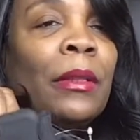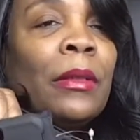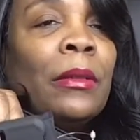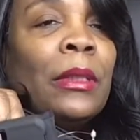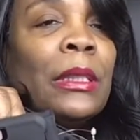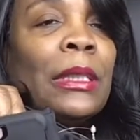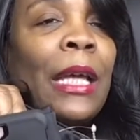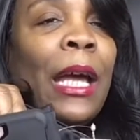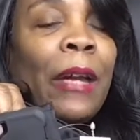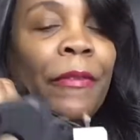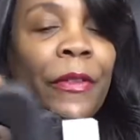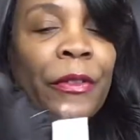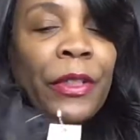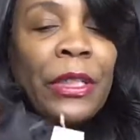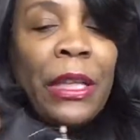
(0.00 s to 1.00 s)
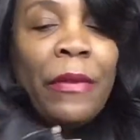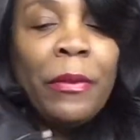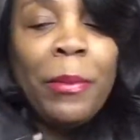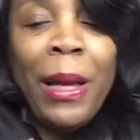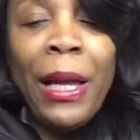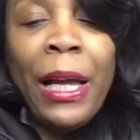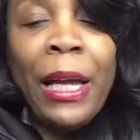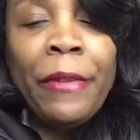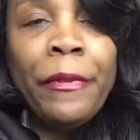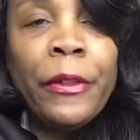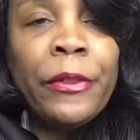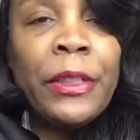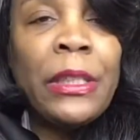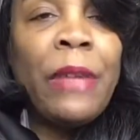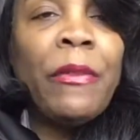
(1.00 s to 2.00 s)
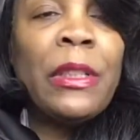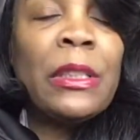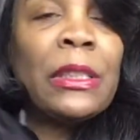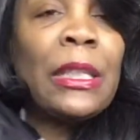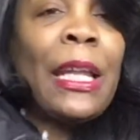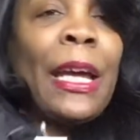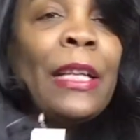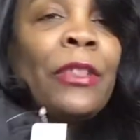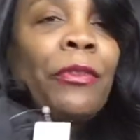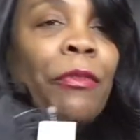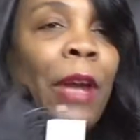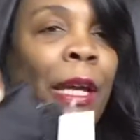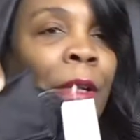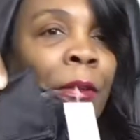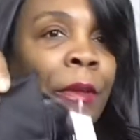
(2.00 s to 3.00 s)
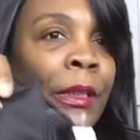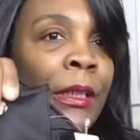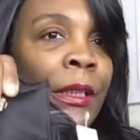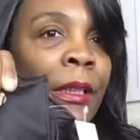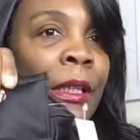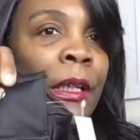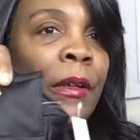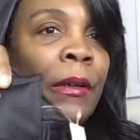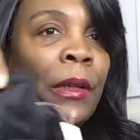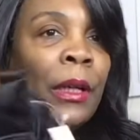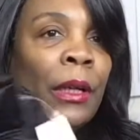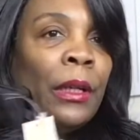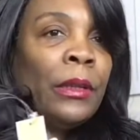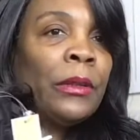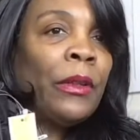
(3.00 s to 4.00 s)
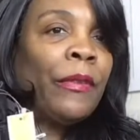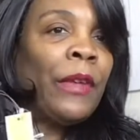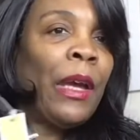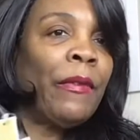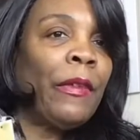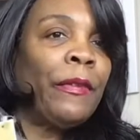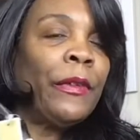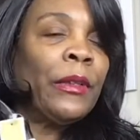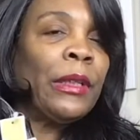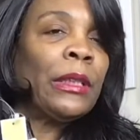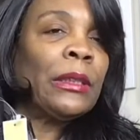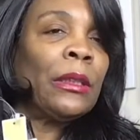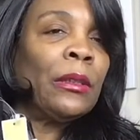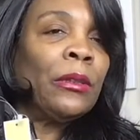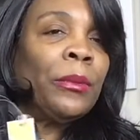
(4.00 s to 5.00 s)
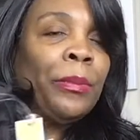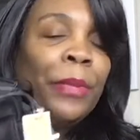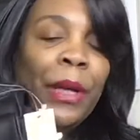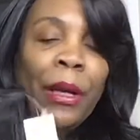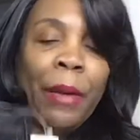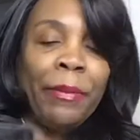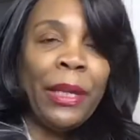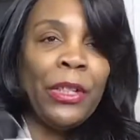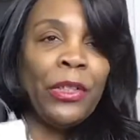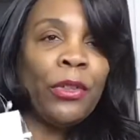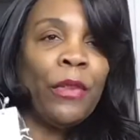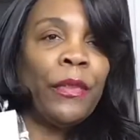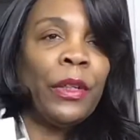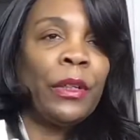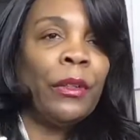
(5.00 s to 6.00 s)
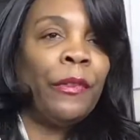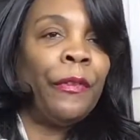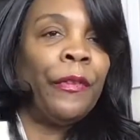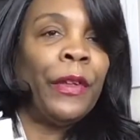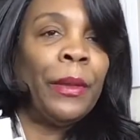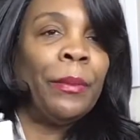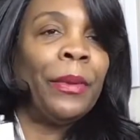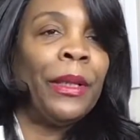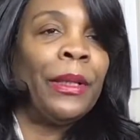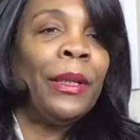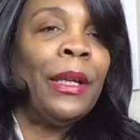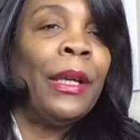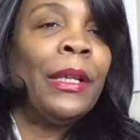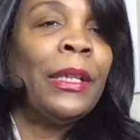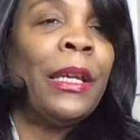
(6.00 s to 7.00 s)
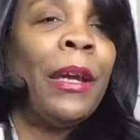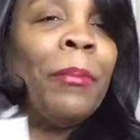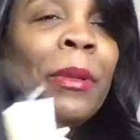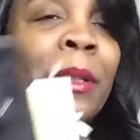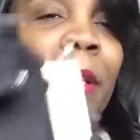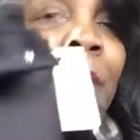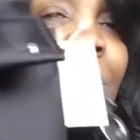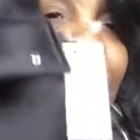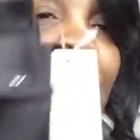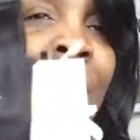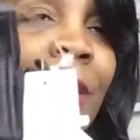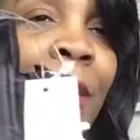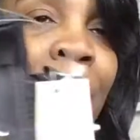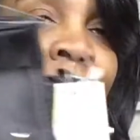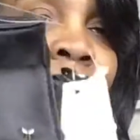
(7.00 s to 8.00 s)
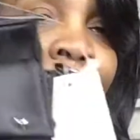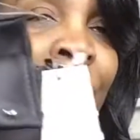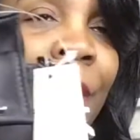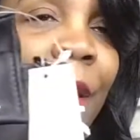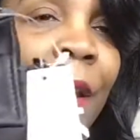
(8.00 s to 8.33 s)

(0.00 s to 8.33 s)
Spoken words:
This is an iPhone 7. My iPhone 7 slides right on in there. So if you have a phone that's a little big, I'm not sure if it'll fit. But, yeah, but look at the studs on